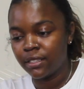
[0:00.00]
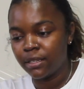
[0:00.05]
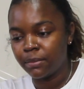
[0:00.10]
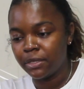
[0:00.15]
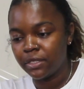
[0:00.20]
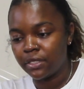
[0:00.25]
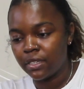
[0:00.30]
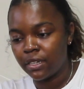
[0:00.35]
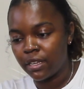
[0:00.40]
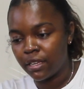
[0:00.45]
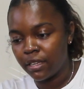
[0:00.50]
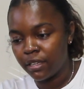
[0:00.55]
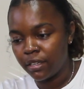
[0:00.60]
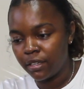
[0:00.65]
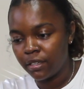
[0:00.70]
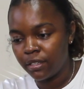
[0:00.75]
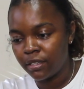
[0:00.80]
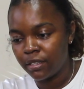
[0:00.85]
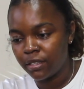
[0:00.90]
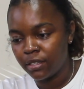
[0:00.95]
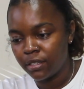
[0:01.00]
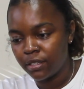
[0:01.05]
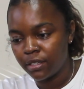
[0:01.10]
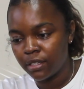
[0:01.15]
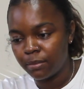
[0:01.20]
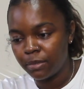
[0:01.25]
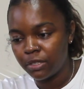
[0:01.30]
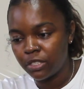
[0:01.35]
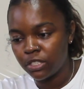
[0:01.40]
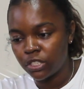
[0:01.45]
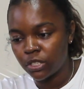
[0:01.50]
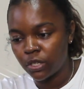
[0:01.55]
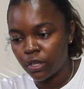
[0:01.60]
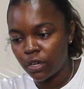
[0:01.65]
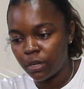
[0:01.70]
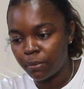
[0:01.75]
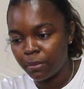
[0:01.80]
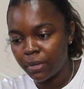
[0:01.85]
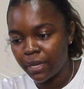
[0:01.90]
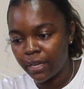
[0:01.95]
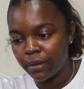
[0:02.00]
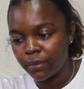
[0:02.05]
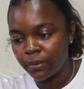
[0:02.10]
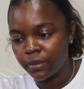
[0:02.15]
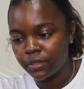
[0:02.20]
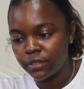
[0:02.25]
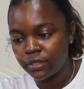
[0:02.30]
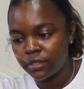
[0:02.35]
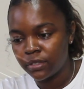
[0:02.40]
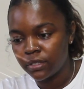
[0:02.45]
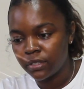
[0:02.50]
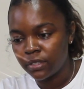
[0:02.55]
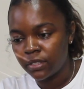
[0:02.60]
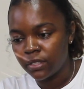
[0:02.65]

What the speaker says: Let me see that. Let me just show y'all the black ones.